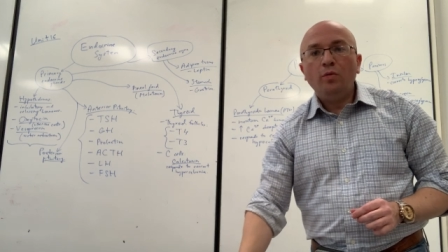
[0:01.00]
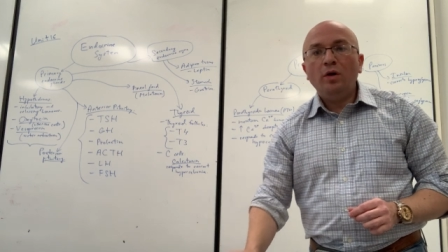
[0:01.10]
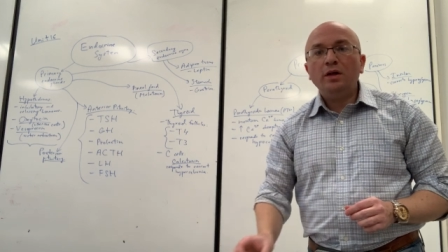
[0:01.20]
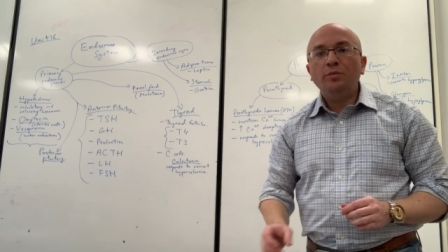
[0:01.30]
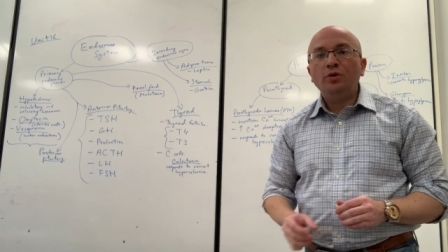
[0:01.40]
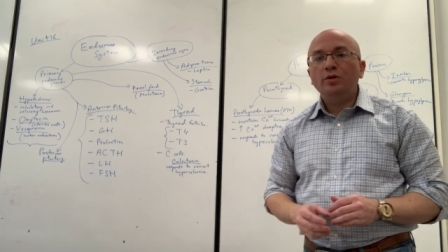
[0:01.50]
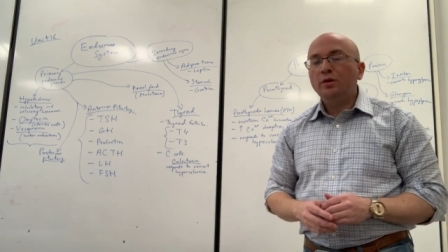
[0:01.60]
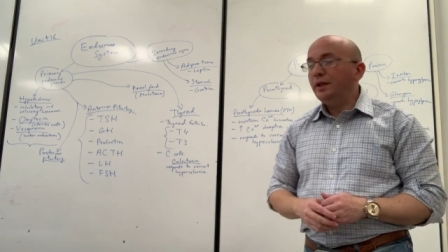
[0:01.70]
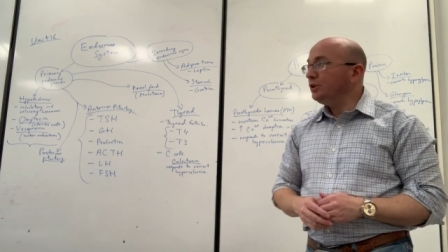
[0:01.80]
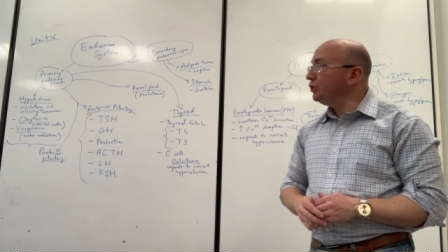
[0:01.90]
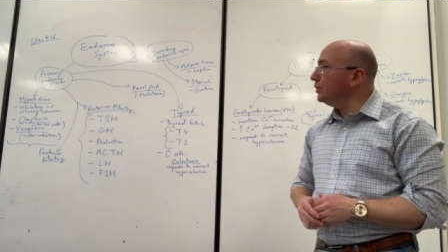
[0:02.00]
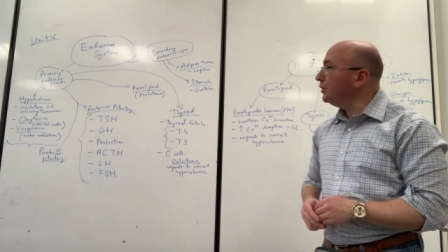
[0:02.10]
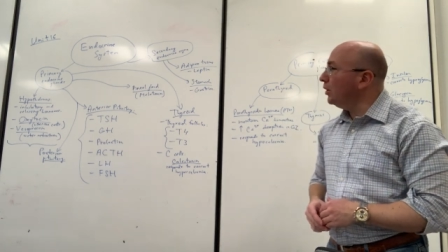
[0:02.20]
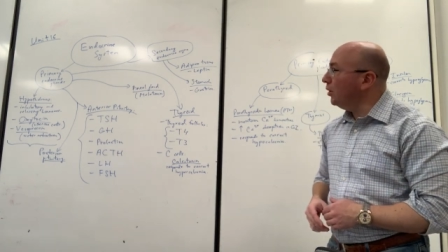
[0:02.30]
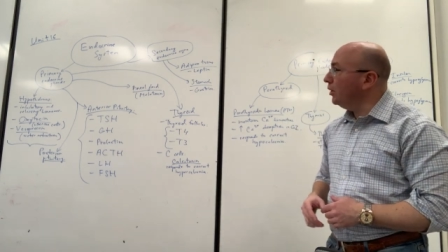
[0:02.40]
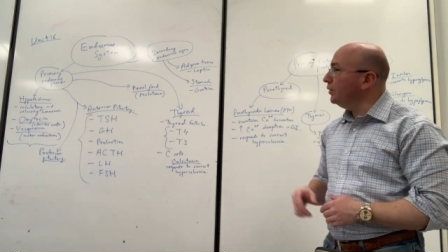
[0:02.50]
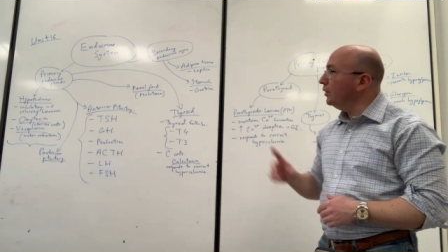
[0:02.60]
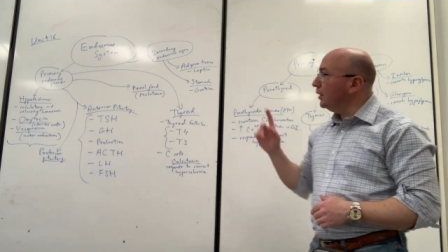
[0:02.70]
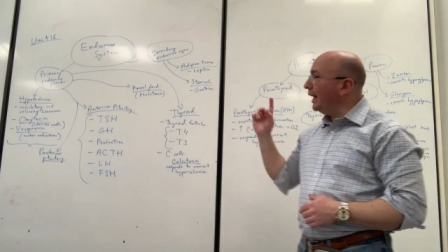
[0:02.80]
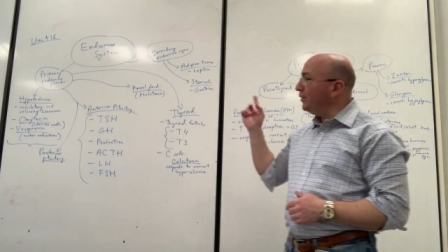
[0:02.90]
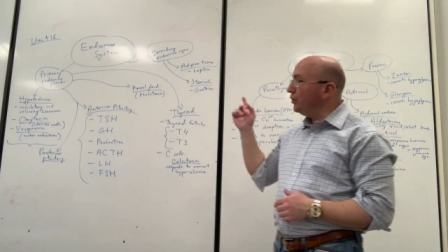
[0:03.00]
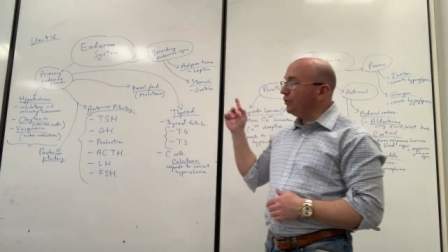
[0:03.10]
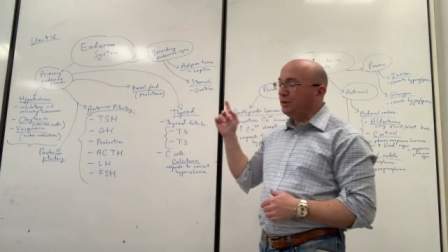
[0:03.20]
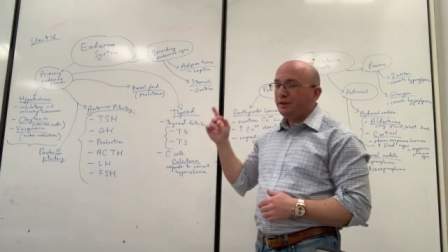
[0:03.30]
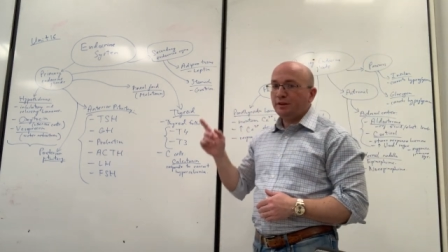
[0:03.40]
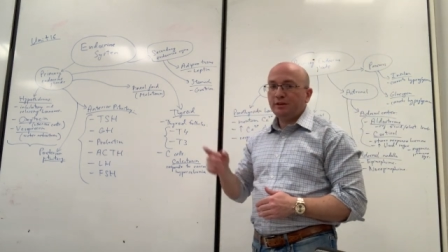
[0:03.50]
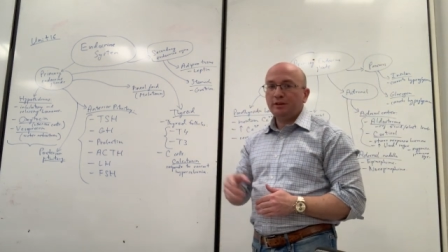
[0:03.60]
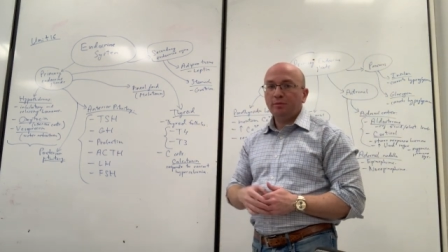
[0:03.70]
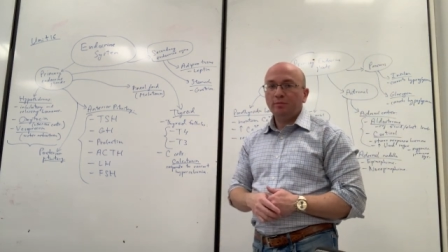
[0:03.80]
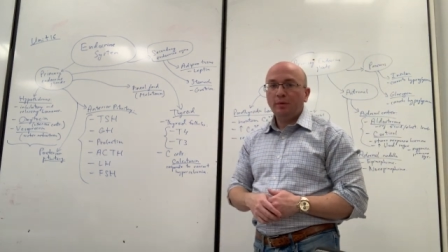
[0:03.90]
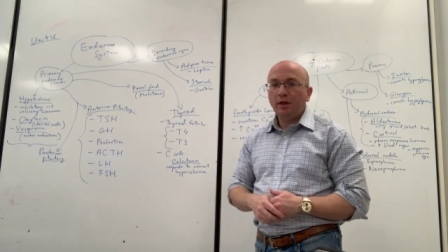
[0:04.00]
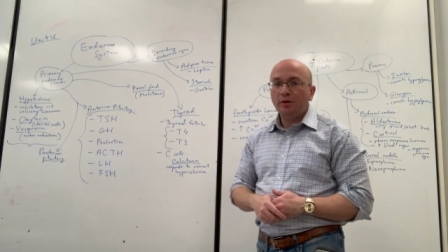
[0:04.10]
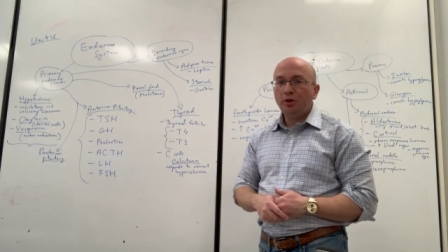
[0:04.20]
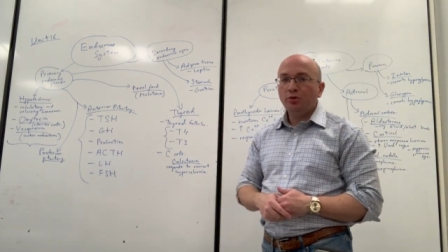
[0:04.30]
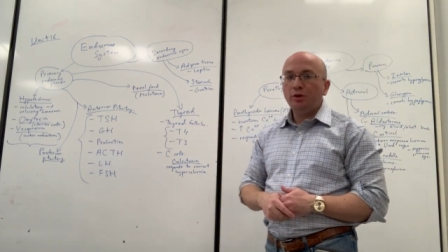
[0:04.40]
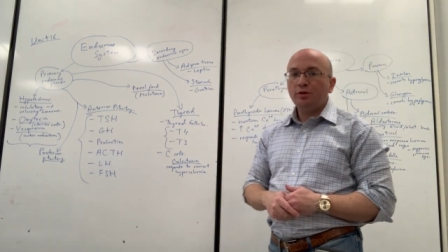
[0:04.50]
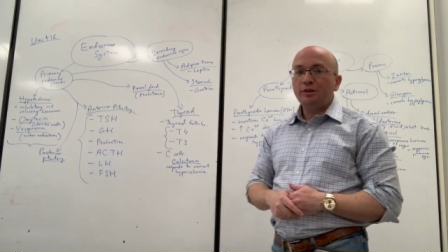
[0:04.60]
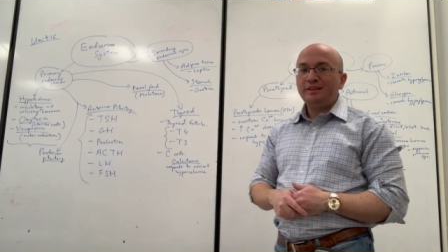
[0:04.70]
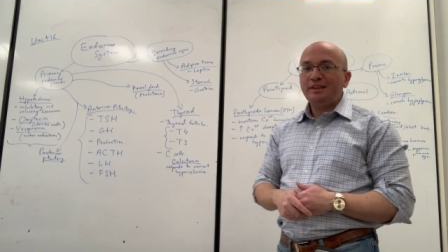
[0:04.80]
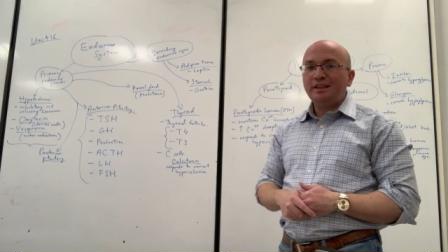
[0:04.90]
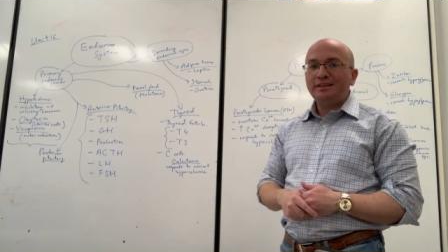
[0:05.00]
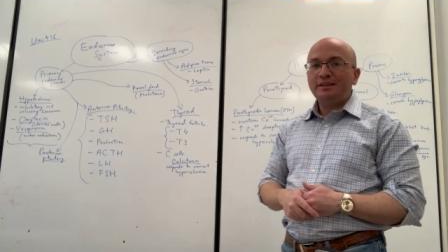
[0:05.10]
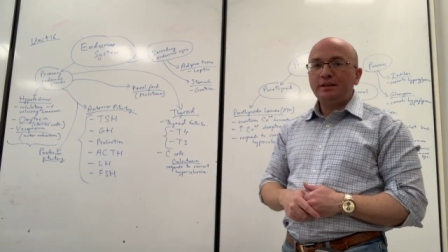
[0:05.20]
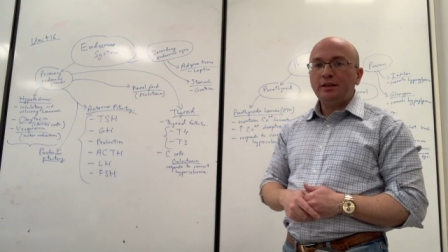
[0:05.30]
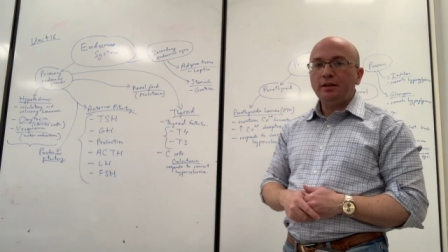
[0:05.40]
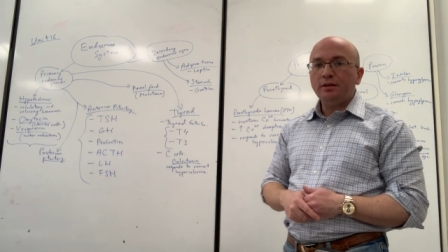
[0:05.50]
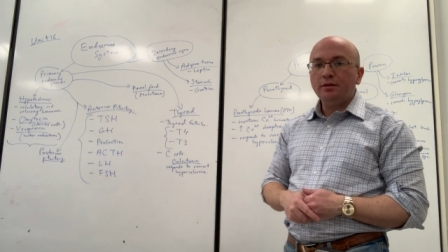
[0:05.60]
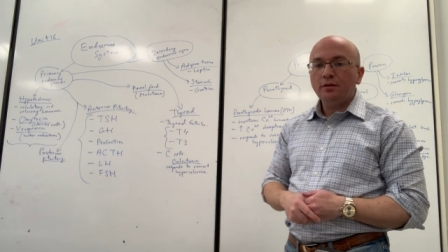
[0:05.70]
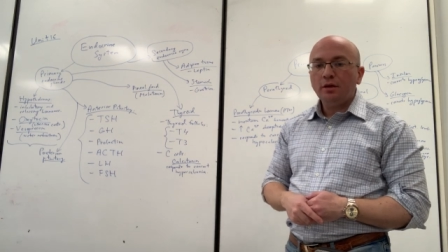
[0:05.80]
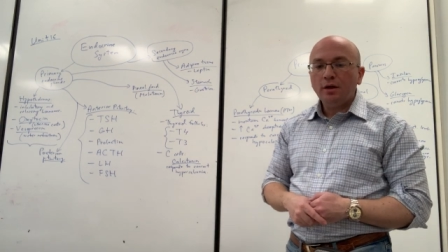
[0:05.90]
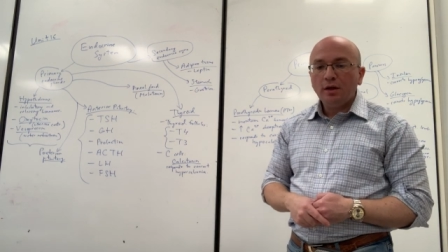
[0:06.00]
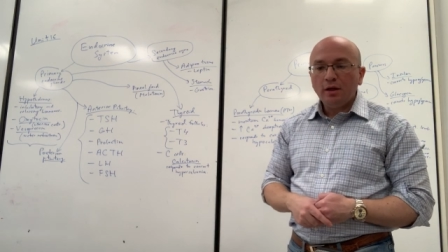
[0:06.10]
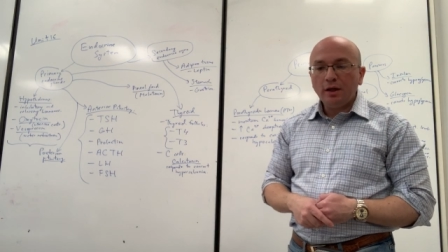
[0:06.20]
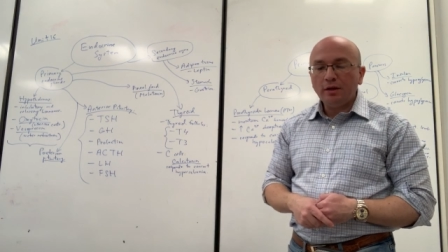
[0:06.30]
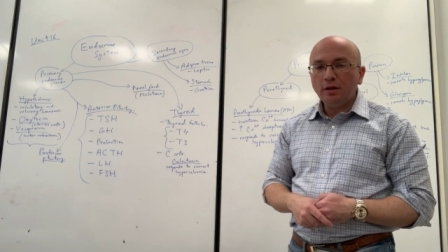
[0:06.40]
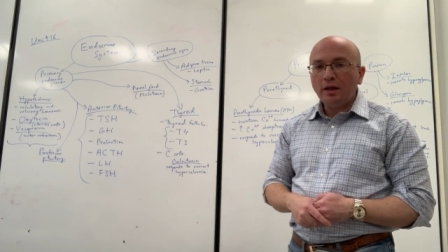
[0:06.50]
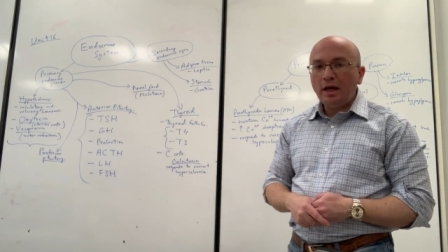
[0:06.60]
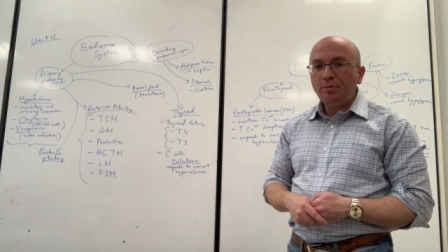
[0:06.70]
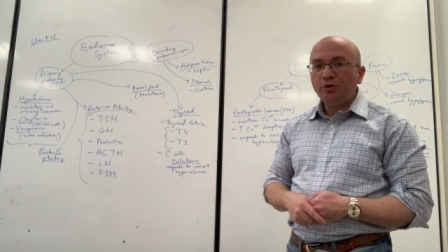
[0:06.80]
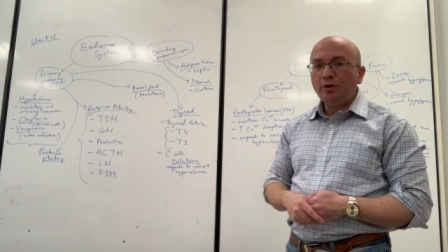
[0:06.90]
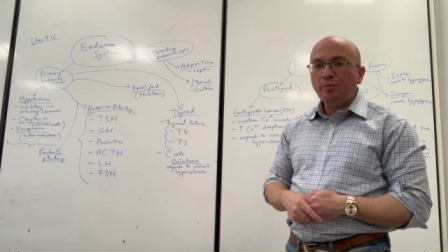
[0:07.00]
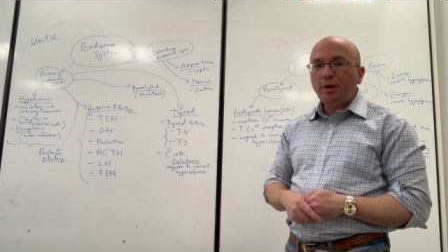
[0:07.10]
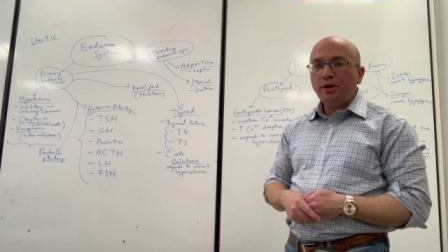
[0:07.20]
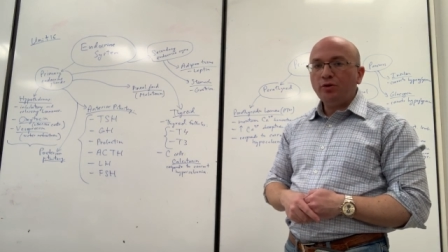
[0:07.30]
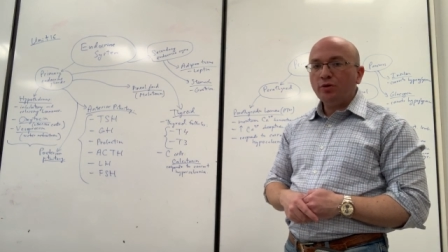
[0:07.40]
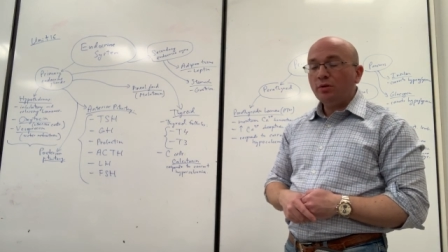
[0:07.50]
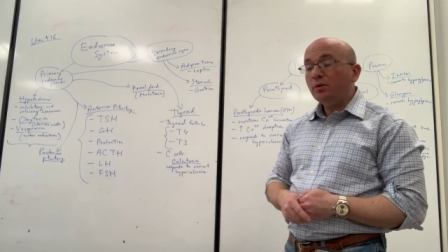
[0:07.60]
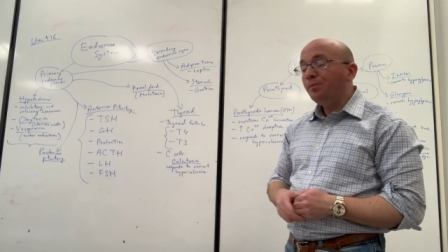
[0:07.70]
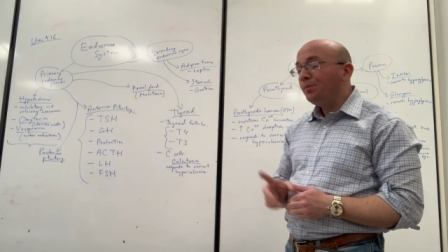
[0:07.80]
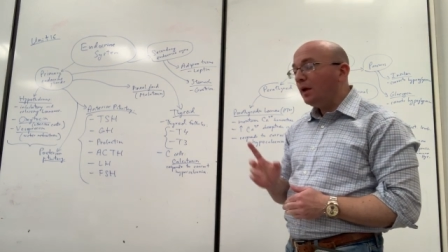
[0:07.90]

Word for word: Welcome to the lecture on endocrine system in Unit 16 in the laboratory manual